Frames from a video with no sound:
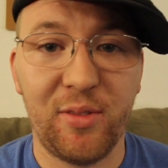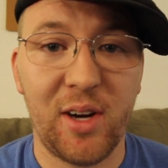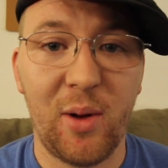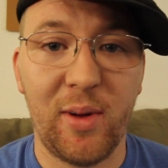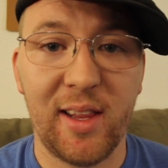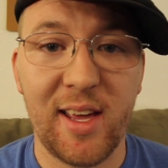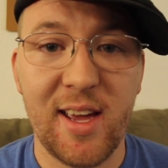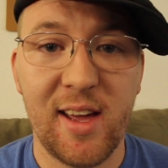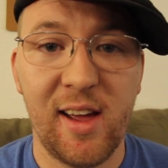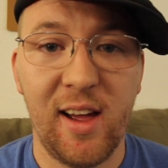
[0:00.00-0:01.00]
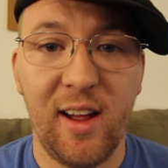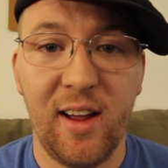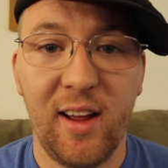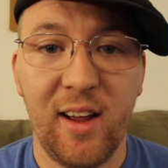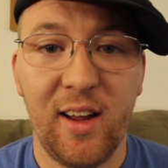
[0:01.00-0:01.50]
frequently
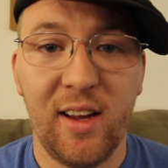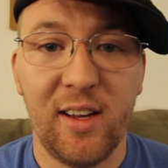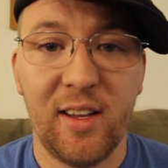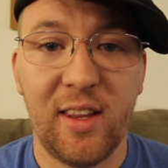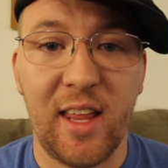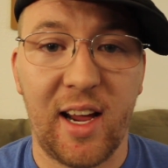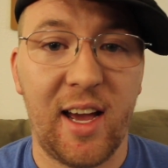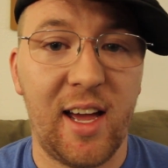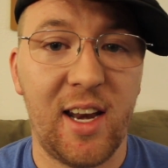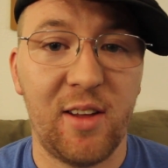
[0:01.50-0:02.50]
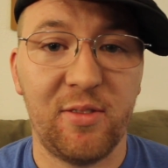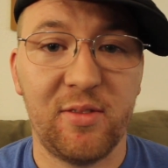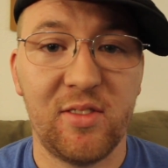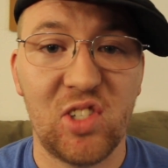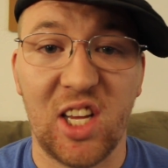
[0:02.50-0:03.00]
that kind of
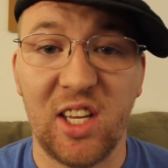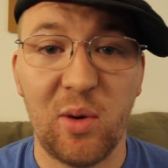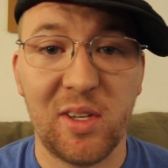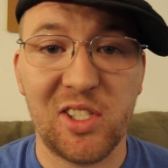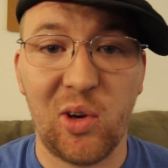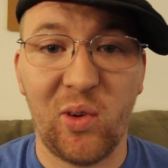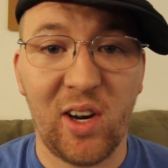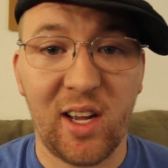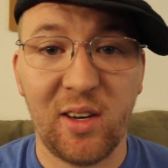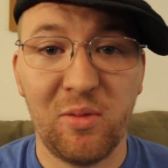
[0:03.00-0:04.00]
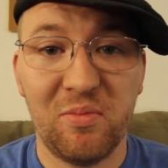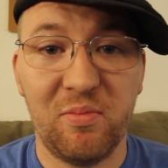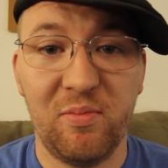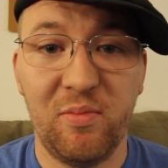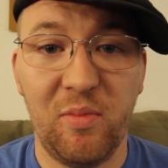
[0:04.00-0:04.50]
tell you what's going on
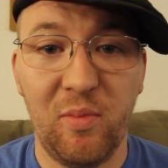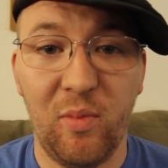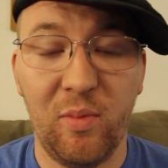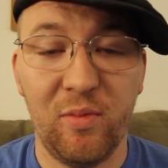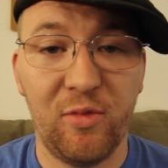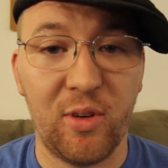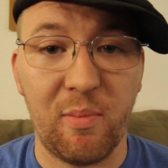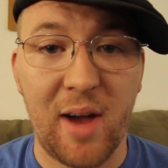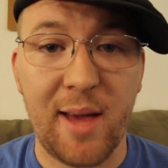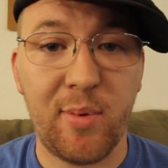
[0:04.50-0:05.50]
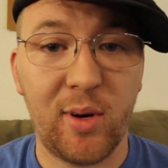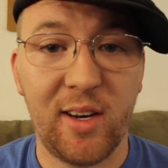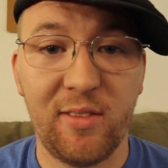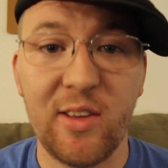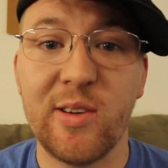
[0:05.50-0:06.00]
from my
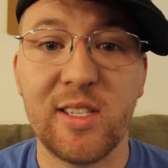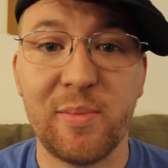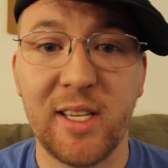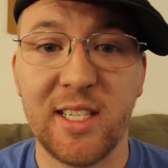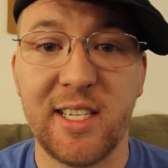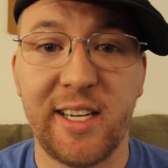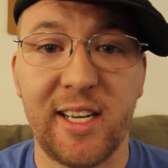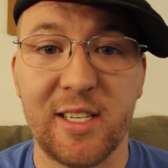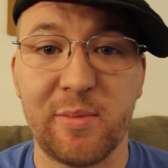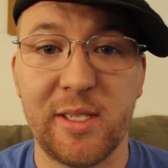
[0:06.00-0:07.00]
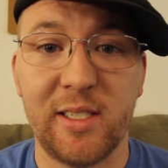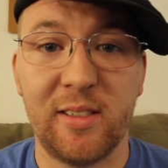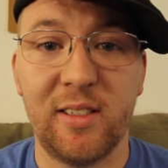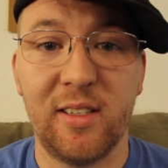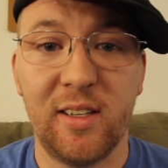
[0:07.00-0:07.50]
point of view as a military husband.
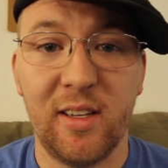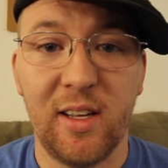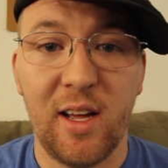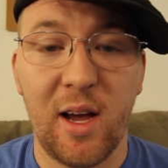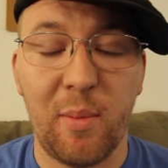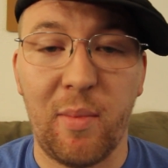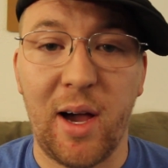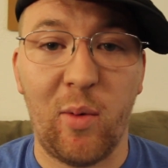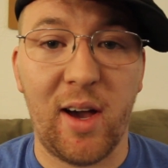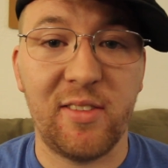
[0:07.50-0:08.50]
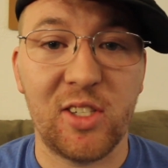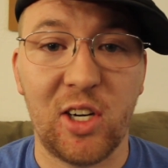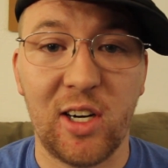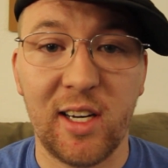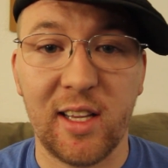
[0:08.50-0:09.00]
My wife's
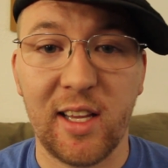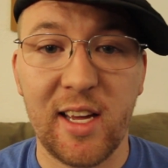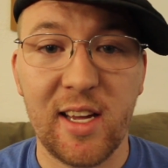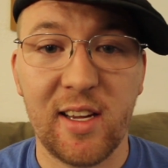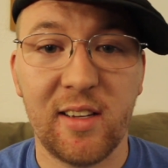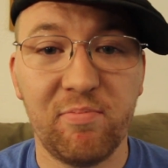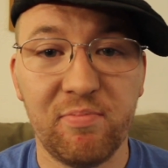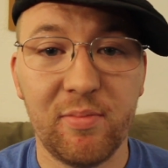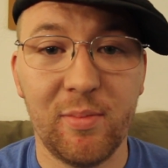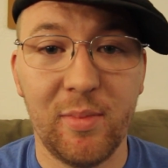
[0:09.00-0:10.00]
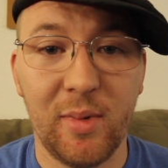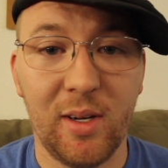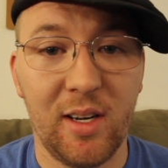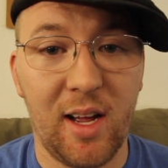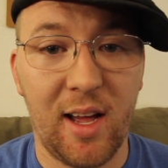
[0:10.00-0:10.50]
currently
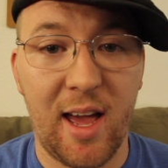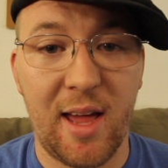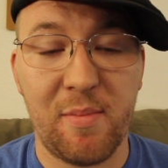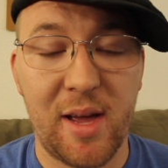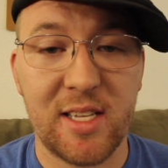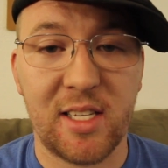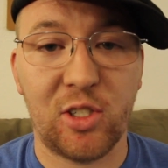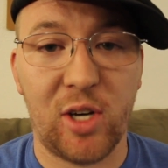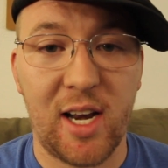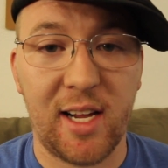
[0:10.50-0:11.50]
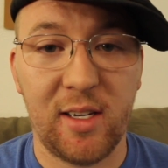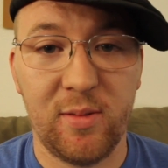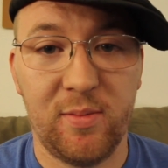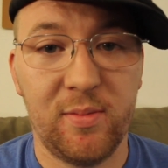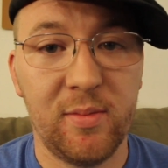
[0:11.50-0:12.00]
at basic training.
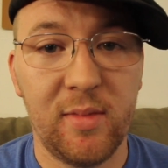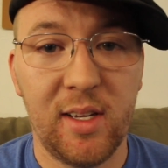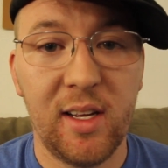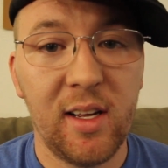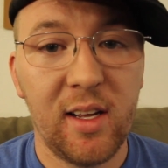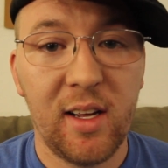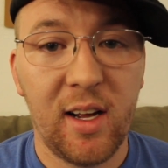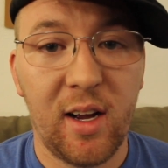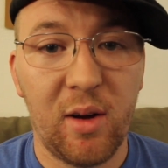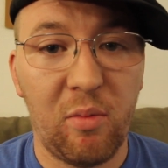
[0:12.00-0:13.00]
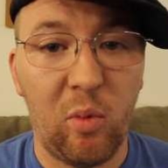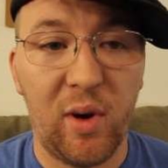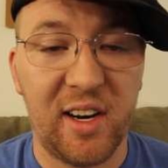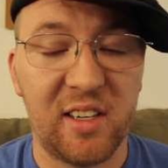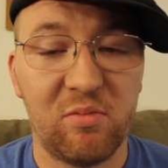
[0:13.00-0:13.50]

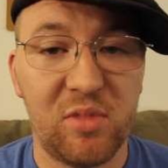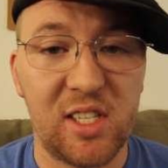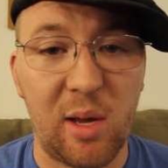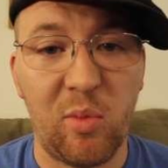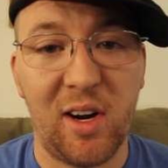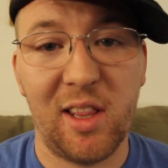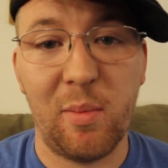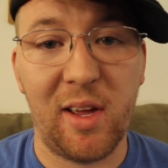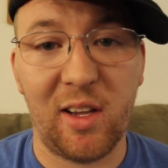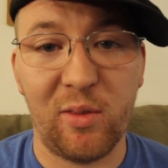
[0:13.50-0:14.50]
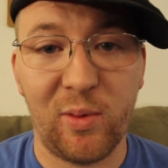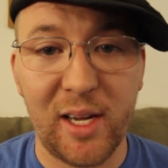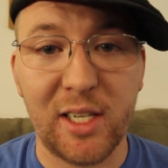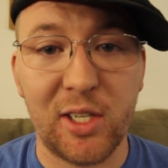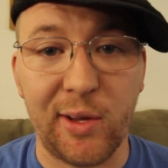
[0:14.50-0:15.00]
We're somewhere in the middle of
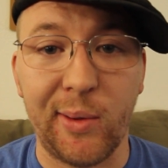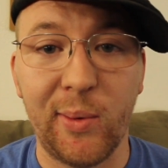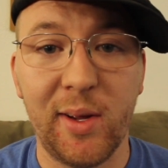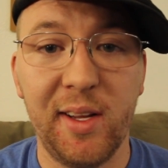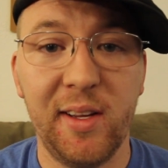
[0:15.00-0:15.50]
week 2,